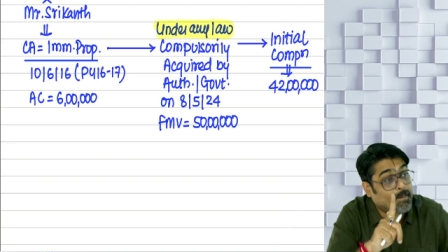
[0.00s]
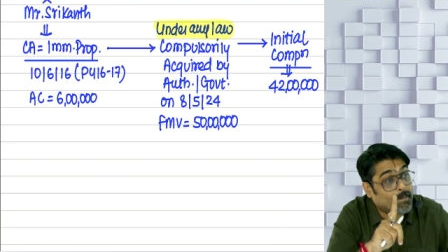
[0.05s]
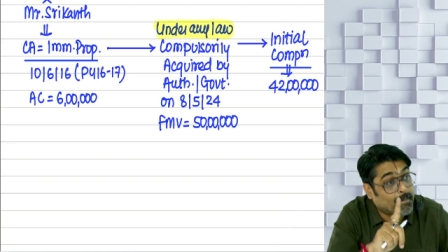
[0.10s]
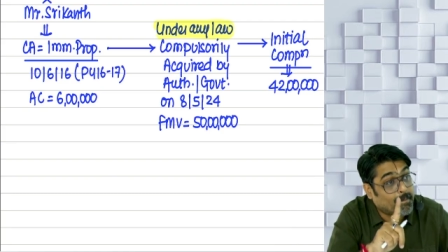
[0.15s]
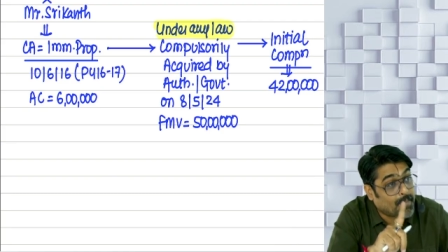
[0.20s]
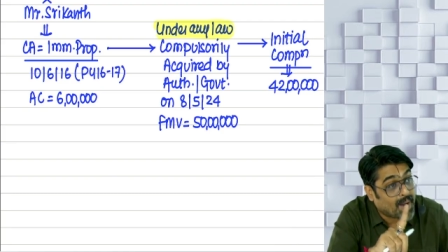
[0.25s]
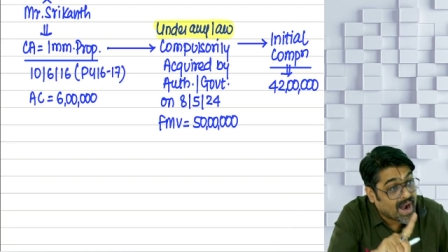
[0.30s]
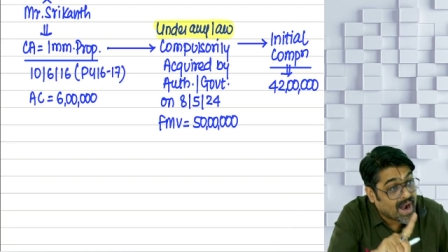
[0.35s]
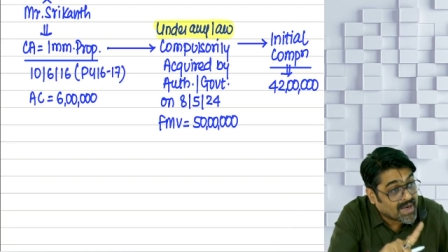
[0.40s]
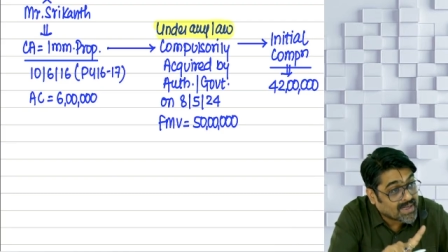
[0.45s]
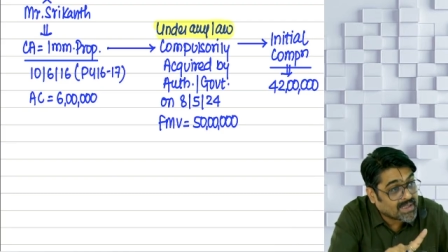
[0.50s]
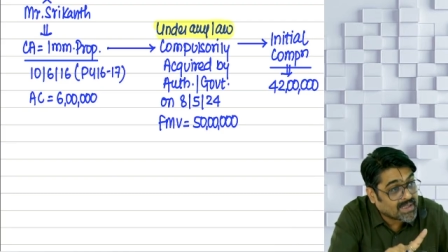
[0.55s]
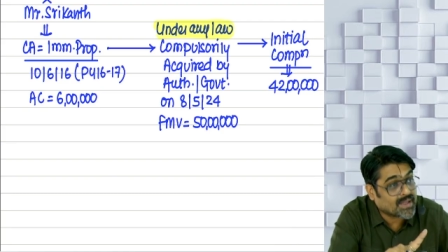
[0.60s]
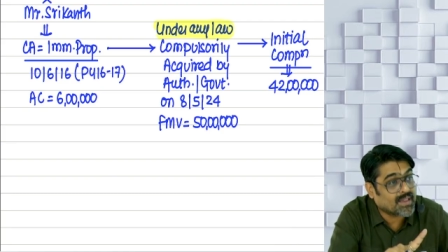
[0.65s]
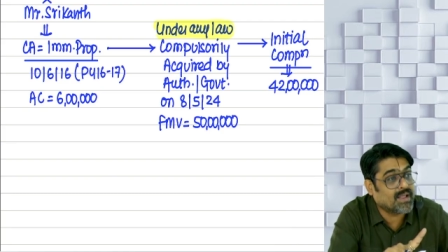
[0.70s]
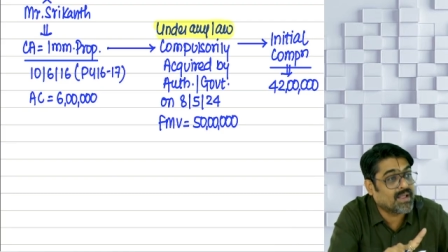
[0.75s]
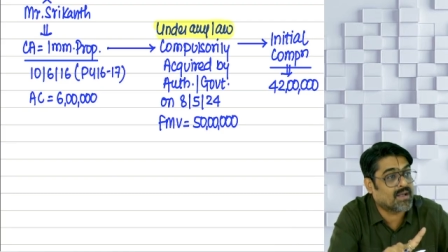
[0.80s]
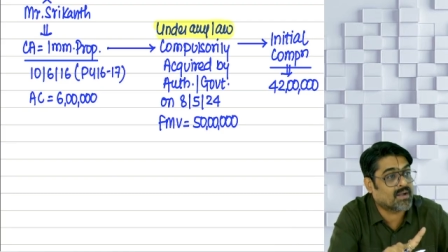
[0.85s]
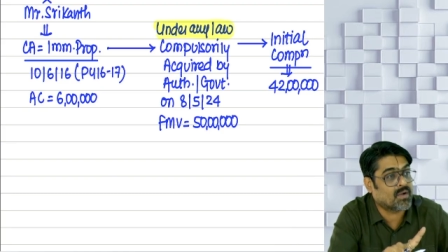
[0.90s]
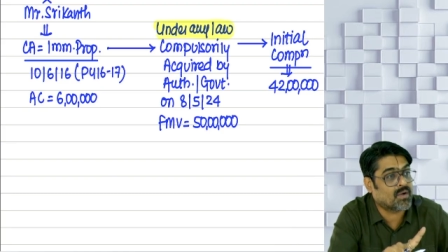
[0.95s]
part
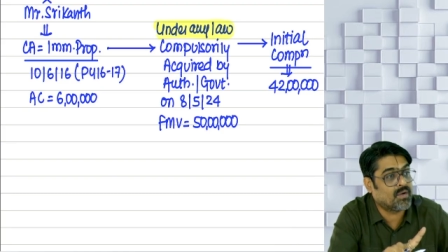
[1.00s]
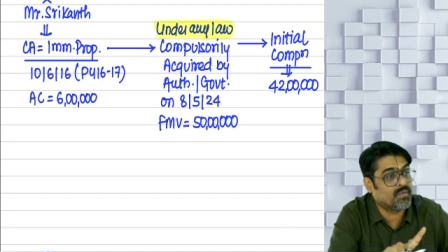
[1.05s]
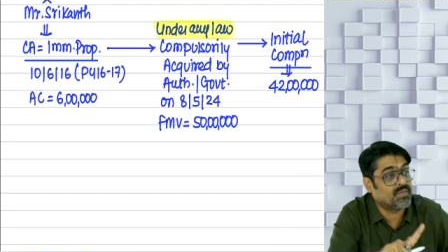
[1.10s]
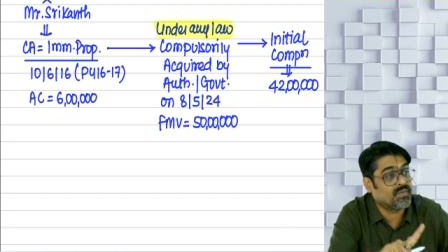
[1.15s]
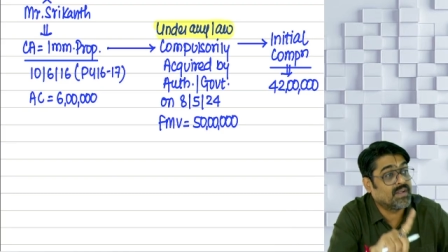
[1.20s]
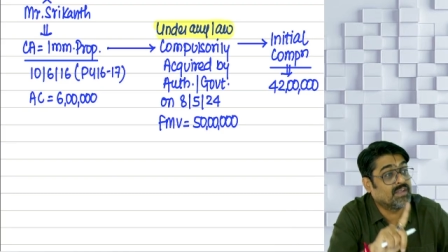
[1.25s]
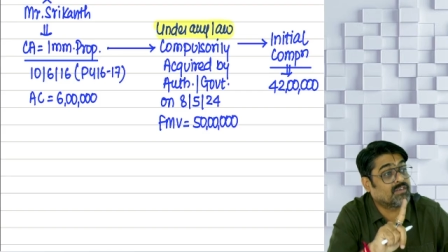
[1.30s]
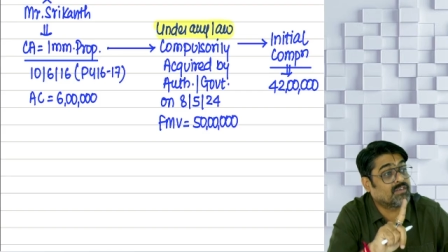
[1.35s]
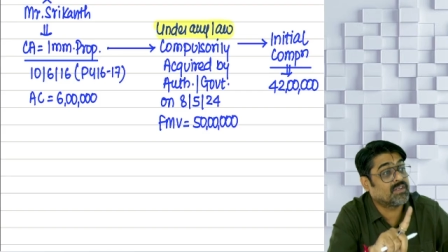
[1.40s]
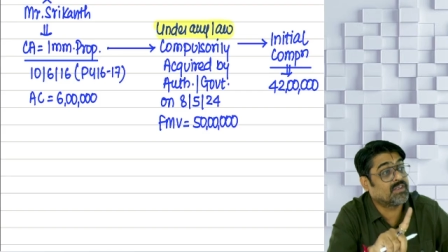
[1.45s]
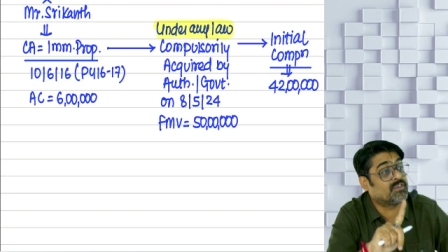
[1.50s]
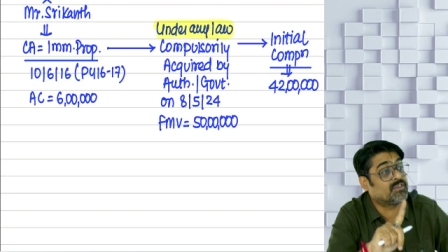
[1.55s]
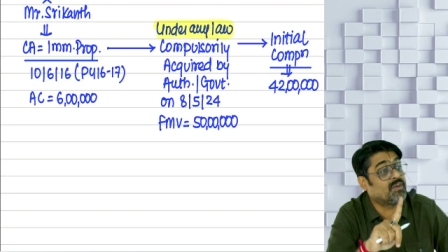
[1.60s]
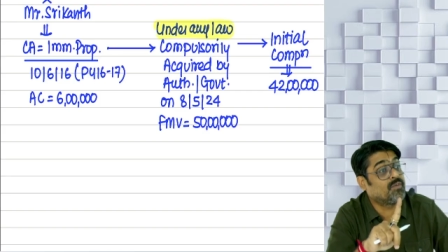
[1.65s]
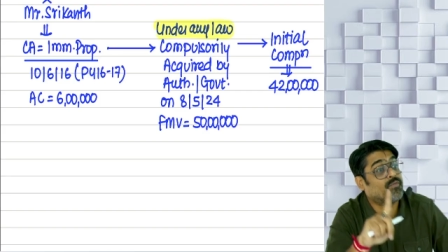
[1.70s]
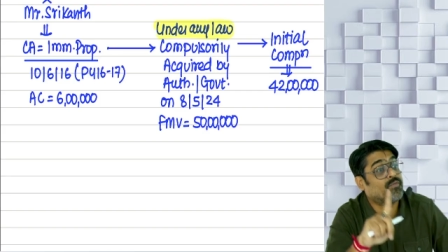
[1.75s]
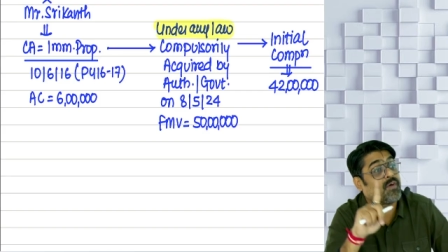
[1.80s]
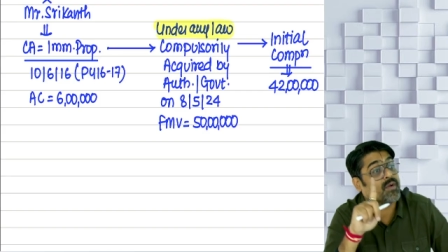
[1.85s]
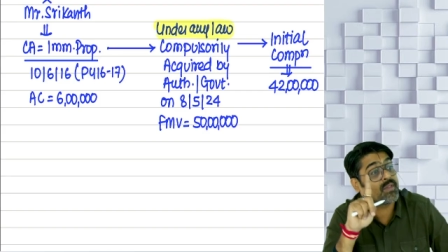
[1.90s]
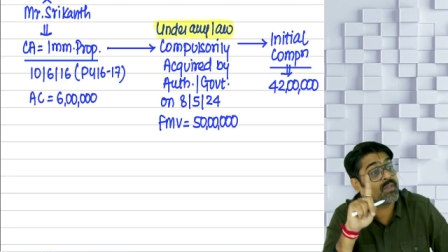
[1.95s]
thereof is received
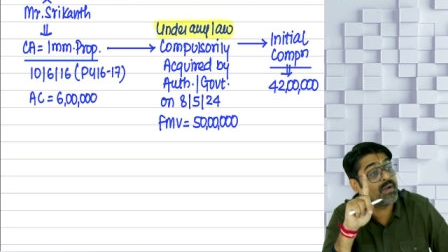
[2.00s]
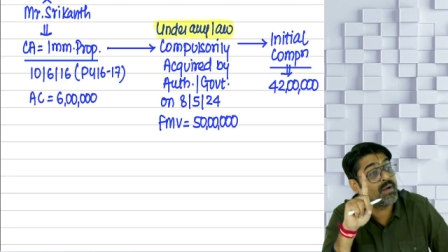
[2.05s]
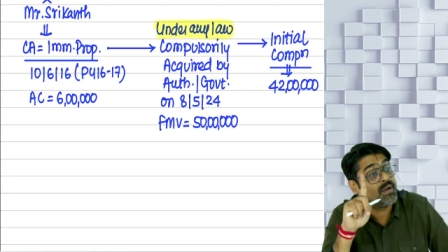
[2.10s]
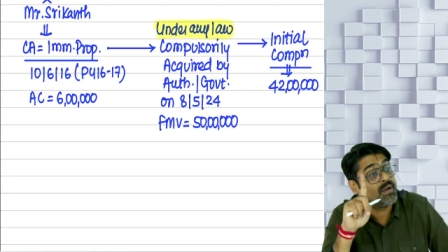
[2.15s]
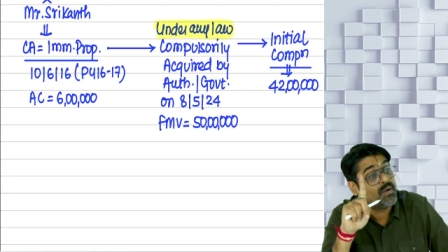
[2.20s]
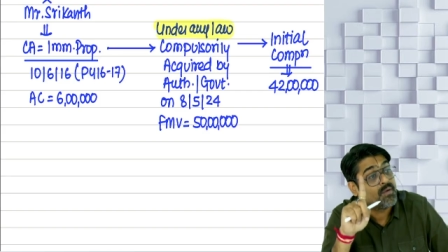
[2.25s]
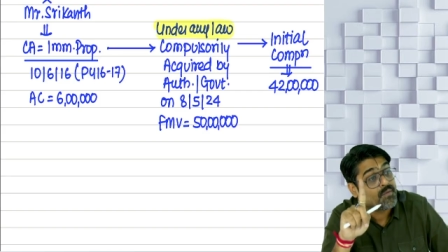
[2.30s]
for the